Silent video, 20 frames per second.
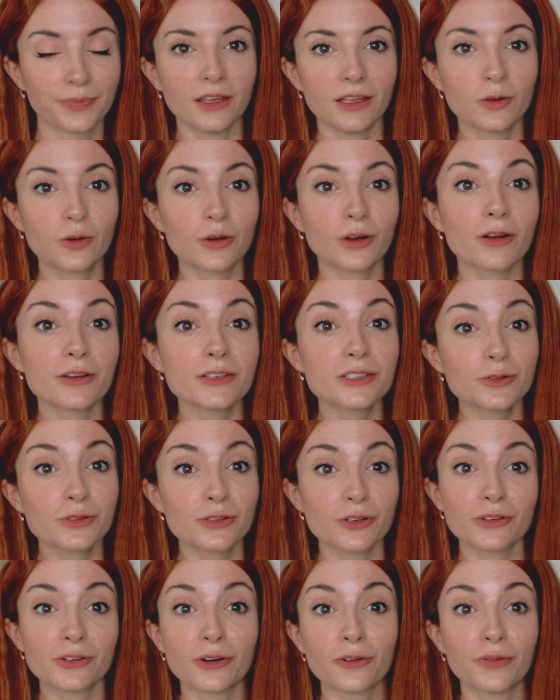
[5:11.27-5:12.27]
You can also
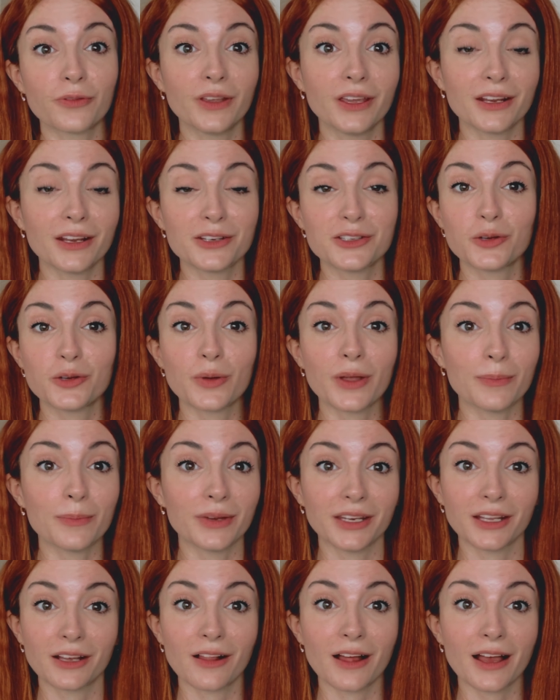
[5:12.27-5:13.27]
turn your feed into a
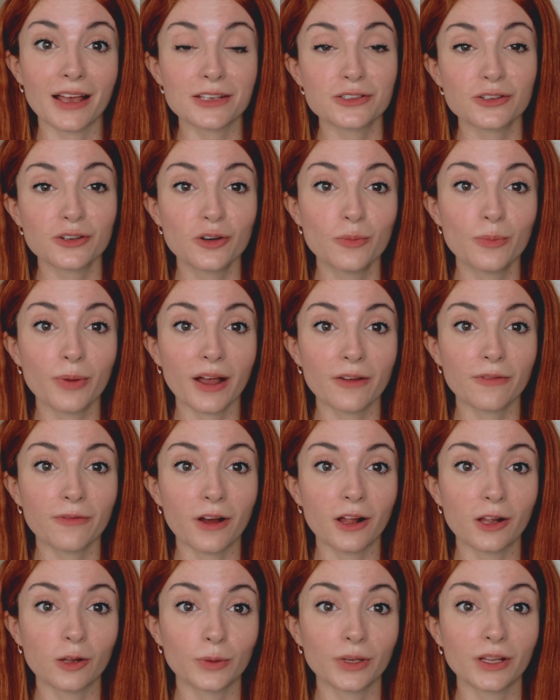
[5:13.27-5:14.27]
mini classroom by
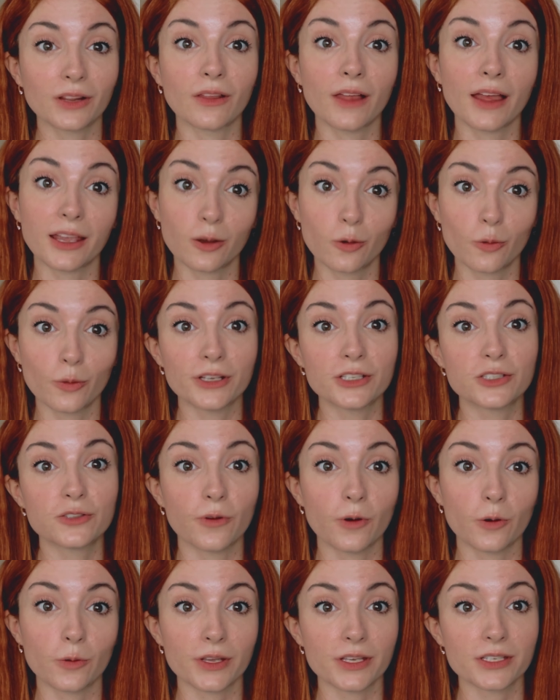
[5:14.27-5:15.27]
following
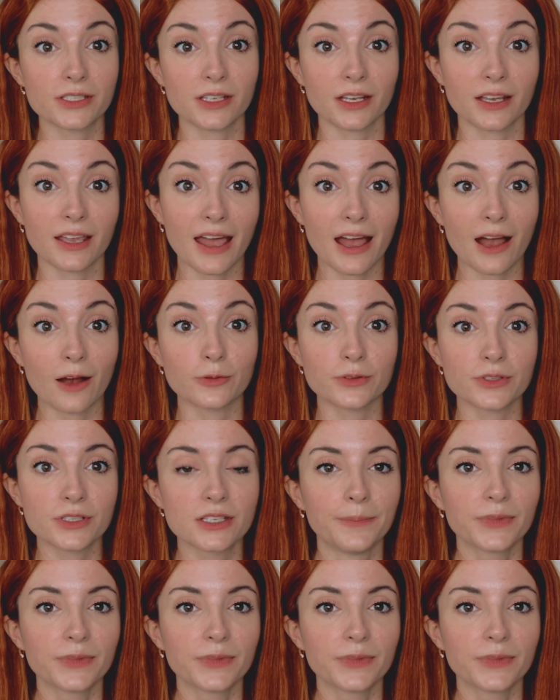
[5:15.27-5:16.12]
language-focused accounts.